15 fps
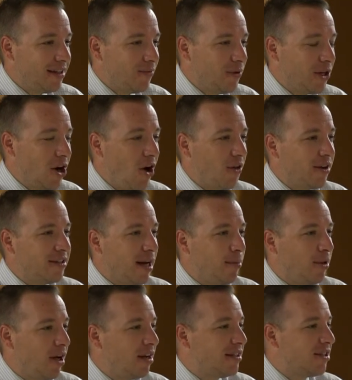we call it
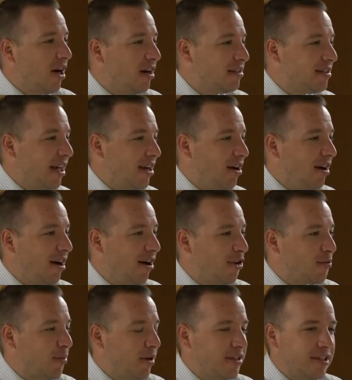double entente in our
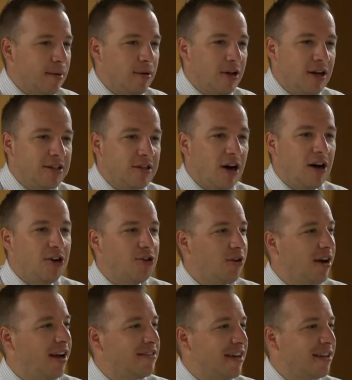house, but a double
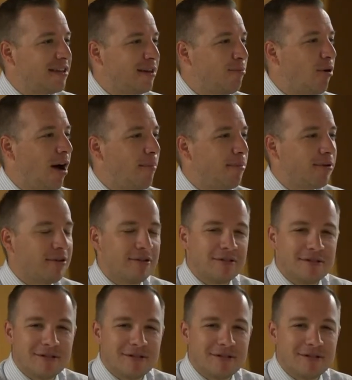entendre is that the proper?